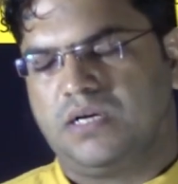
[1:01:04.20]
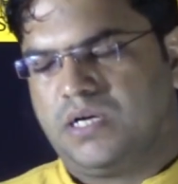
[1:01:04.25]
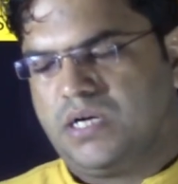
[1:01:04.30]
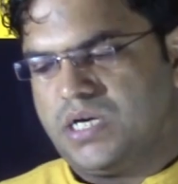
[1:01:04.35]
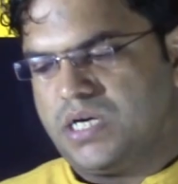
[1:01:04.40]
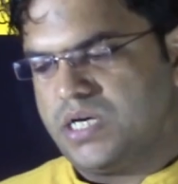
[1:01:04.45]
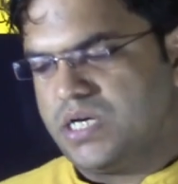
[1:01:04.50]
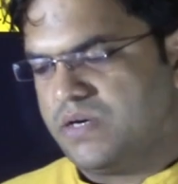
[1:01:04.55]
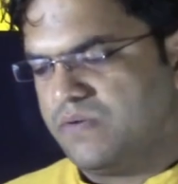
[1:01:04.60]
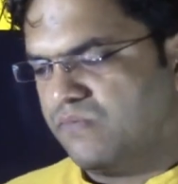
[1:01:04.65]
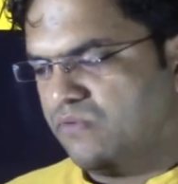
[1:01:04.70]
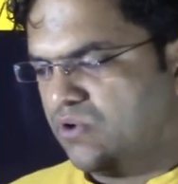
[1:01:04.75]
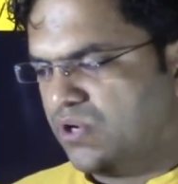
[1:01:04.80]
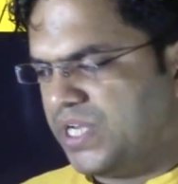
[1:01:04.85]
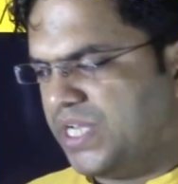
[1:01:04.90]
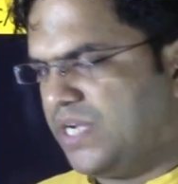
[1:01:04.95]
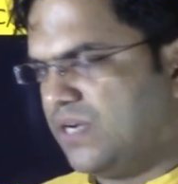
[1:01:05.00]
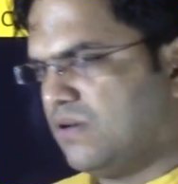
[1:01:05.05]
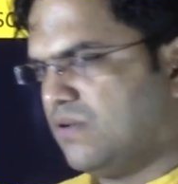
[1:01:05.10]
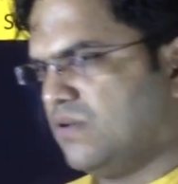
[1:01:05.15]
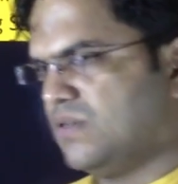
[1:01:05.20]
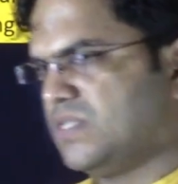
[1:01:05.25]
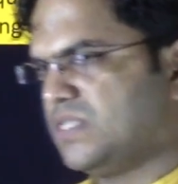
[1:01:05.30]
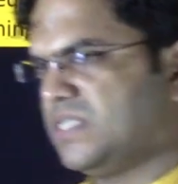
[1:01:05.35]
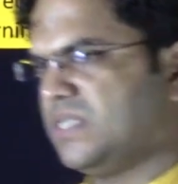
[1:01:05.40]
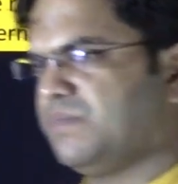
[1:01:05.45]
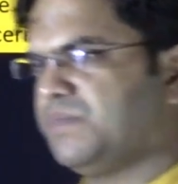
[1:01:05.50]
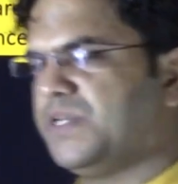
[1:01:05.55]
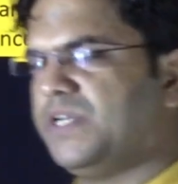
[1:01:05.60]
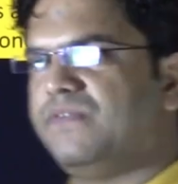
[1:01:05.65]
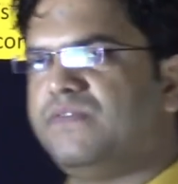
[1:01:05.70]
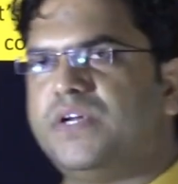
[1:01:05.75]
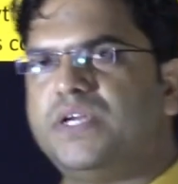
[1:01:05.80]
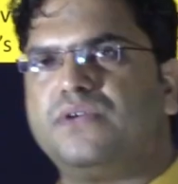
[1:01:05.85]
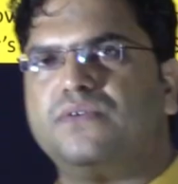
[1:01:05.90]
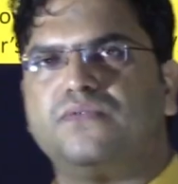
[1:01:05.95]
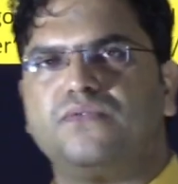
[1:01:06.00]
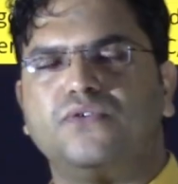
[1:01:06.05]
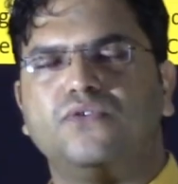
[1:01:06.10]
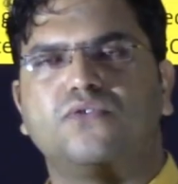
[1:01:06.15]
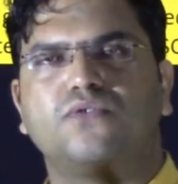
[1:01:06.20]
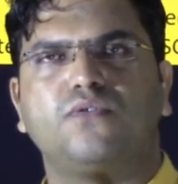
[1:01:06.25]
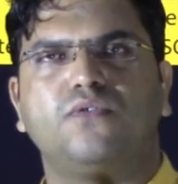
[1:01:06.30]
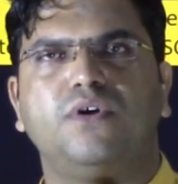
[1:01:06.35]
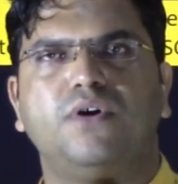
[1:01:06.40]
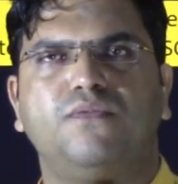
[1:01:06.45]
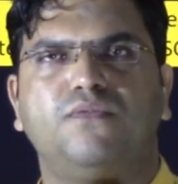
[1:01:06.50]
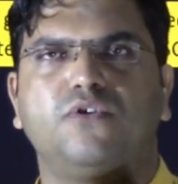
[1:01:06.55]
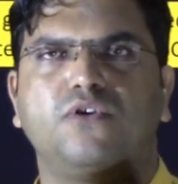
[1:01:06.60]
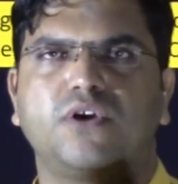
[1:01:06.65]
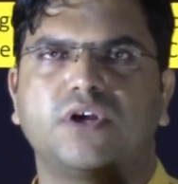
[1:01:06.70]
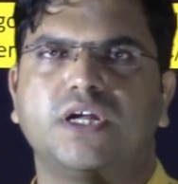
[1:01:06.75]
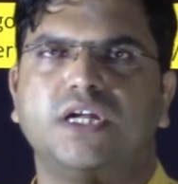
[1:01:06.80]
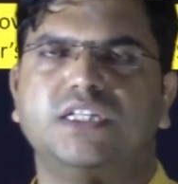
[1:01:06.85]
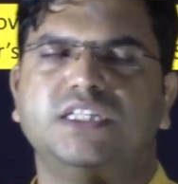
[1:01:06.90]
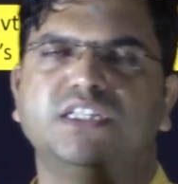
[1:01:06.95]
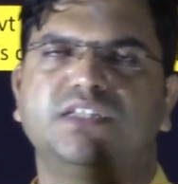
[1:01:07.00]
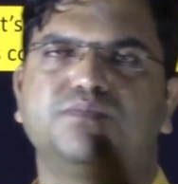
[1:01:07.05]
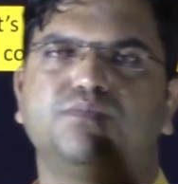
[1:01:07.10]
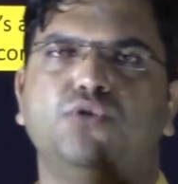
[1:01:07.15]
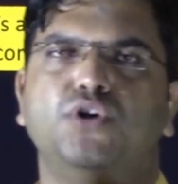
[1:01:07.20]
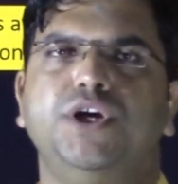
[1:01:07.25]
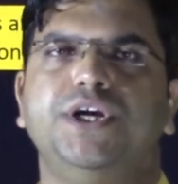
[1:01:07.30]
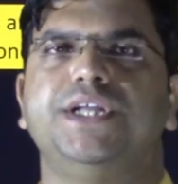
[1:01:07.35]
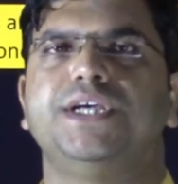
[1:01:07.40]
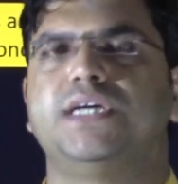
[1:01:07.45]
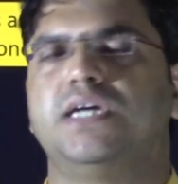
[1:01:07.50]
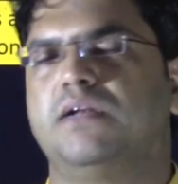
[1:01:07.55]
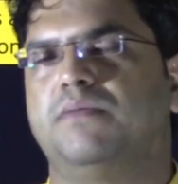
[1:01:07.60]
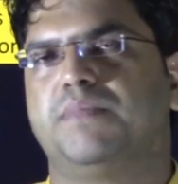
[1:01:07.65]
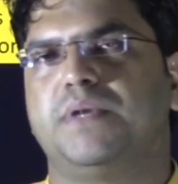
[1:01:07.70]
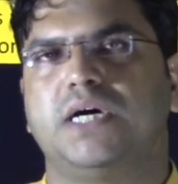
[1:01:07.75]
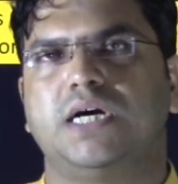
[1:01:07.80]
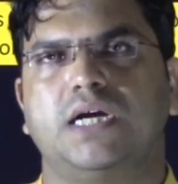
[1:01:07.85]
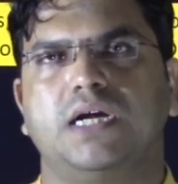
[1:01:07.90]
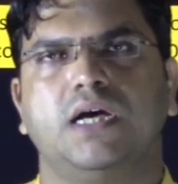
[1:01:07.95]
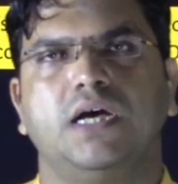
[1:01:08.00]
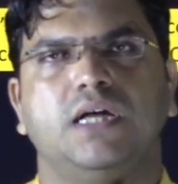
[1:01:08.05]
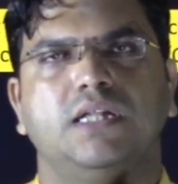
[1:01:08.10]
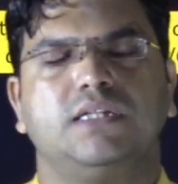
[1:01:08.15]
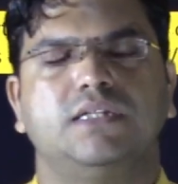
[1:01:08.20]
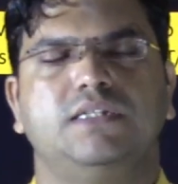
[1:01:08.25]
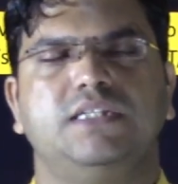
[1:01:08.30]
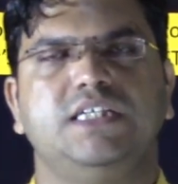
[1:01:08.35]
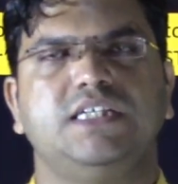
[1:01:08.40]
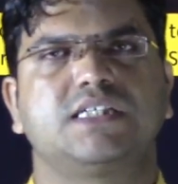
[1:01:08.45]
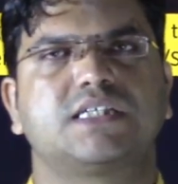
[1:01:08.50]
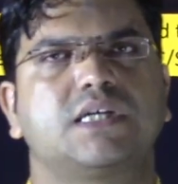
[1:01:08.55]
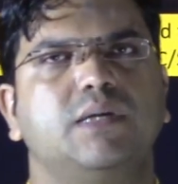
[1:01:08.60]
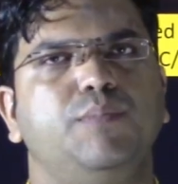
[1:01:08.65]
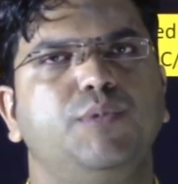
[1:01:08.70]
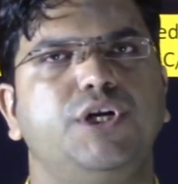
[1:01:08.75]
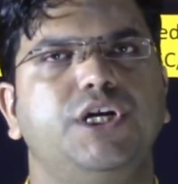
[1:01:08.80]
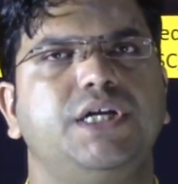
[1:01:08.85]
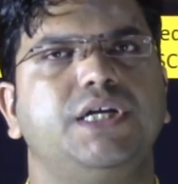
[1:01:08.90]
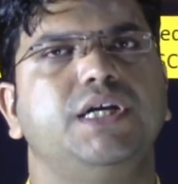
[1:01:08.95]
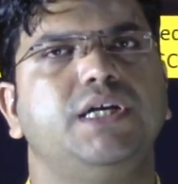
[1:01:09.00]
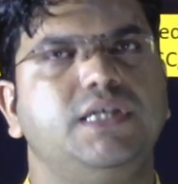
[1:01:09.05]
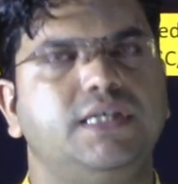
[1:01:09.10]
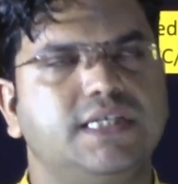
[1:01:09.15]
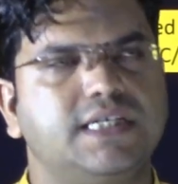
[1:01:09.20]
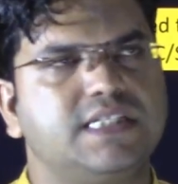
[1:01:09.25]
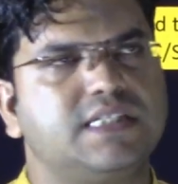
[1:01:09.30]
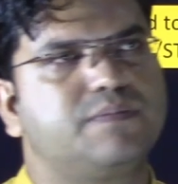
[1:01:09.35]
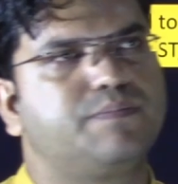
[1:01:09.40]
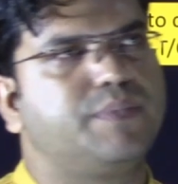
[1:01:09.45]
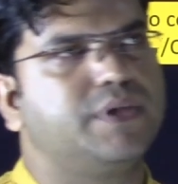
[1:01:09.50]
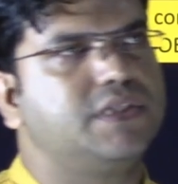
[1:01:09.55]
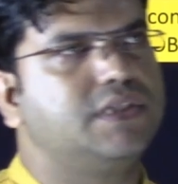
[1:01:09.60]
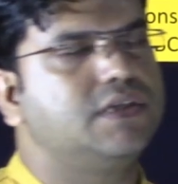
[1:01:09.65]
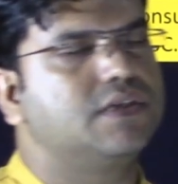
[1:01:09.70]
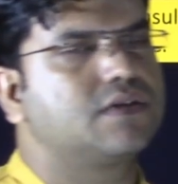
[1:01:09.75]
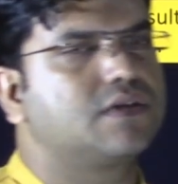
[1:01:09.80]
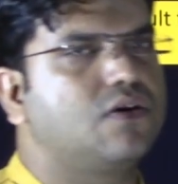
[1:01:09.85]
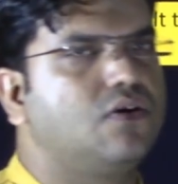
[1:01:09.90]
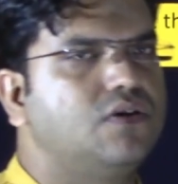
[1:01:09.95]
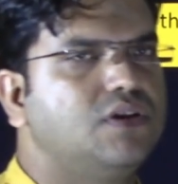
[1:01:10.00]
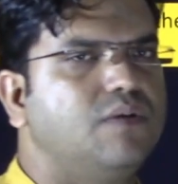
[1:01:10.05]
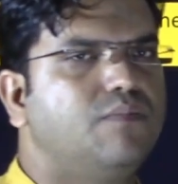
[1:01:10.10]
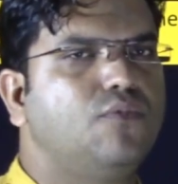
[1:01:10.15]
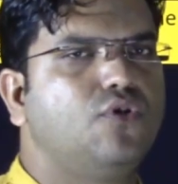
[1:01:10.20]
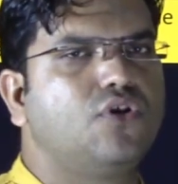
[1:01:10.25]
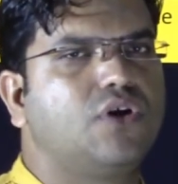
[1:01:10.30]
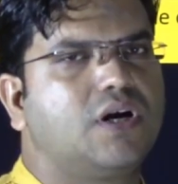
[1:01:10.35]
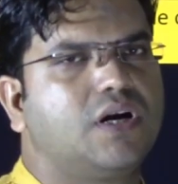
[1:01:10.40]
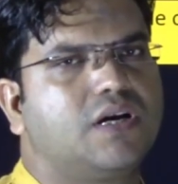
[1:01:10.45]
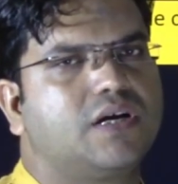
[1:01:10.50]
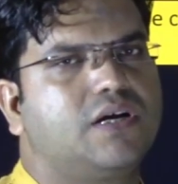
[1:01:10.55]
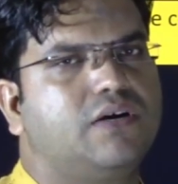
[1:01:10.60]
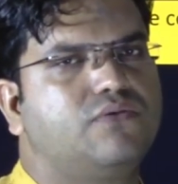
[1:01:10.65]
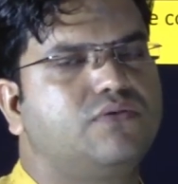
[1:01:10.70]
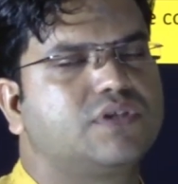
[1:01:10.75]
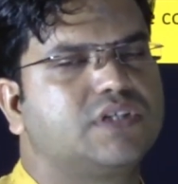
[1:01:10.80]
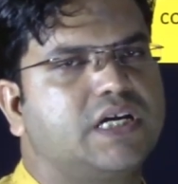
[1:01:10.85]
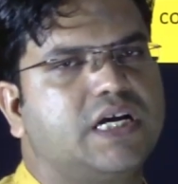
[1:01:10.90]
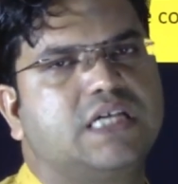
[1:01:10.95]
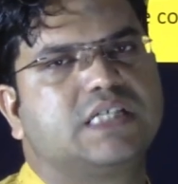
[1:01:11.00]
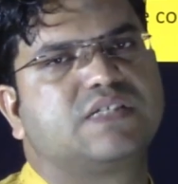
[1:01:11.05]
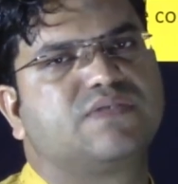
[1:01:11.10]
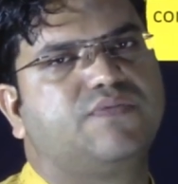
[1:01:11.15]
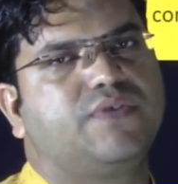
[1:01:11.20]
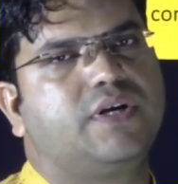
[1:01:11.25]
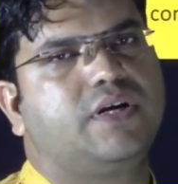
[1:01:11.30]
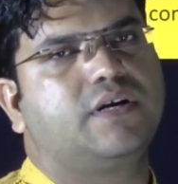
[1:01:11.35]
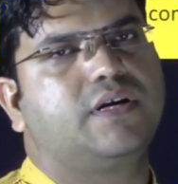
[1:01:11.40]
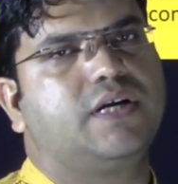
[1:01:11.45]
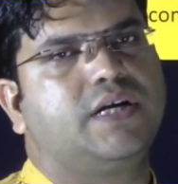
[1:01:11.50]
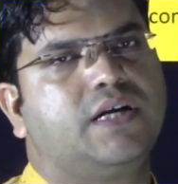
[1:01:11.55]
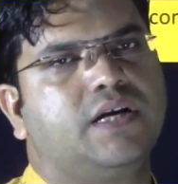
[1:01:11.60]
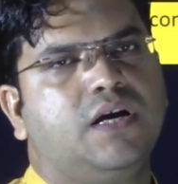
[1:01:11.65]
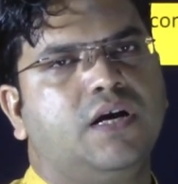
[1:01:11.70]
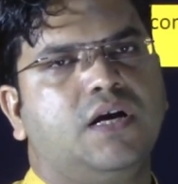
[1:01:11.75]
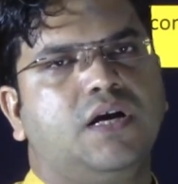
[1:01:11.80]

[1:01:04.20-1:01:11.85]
voting concept, even if you forget this political power that these community does possess on the moral grounds as well, right?